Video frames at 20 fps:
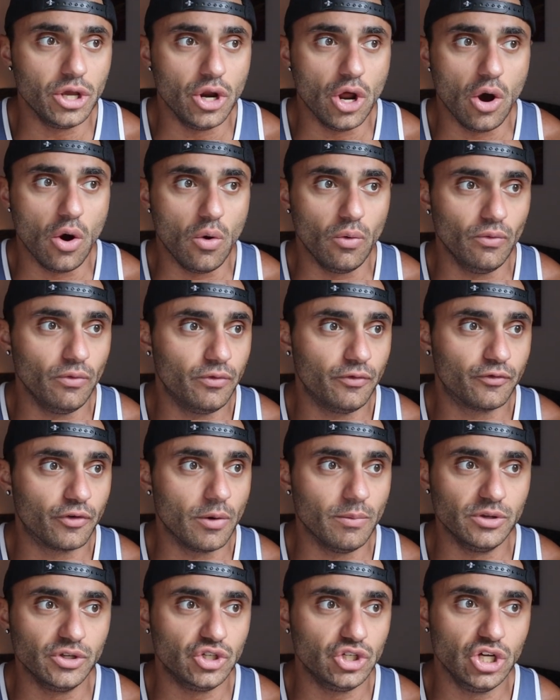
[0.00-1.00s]
you know,
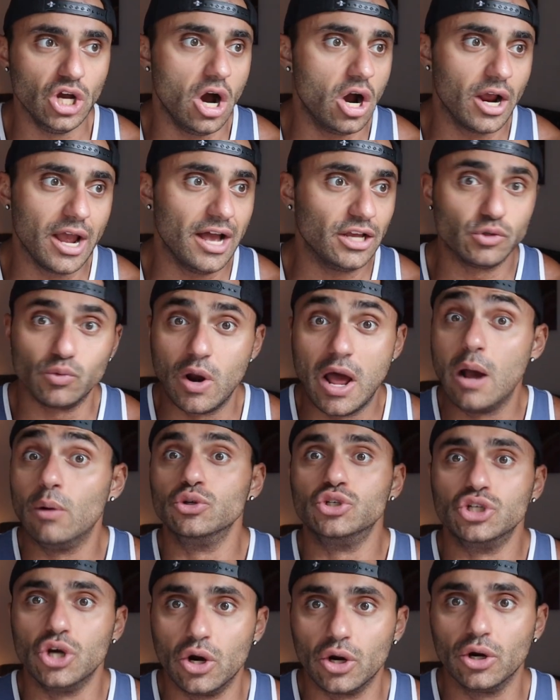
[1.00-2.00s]
from as young as when I
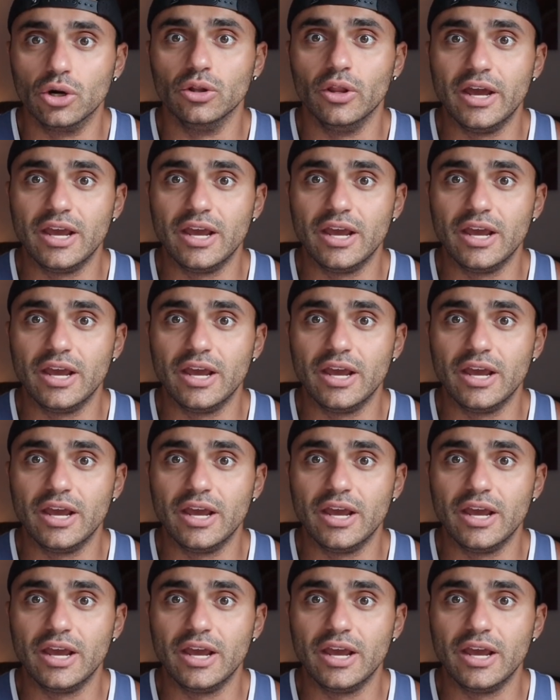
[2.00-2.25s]
was younger,